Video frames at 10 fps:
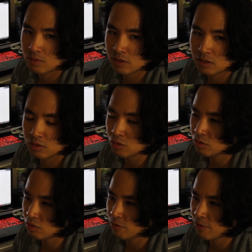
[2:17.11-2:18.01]
is due
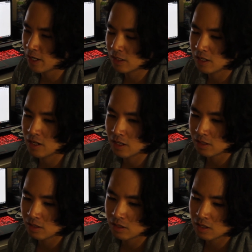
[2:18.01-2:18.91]
to the fact that it
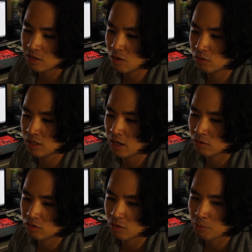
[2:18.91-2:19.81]
did go
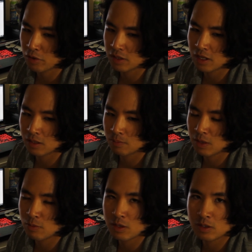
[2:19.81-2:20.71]
down to the point that
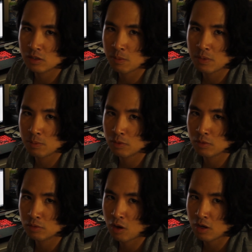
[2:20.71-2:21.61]
maybe some people
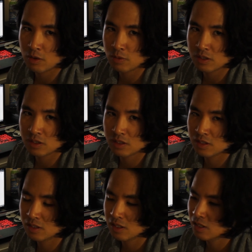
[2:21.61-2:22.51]
thought it was